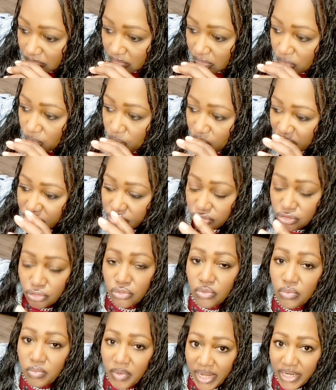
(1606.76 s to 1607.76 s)
what's
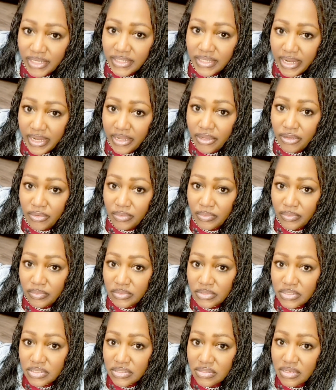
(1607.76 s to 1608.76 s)
true right now
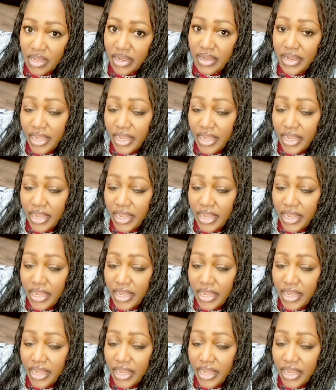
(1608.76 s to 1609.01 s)
does not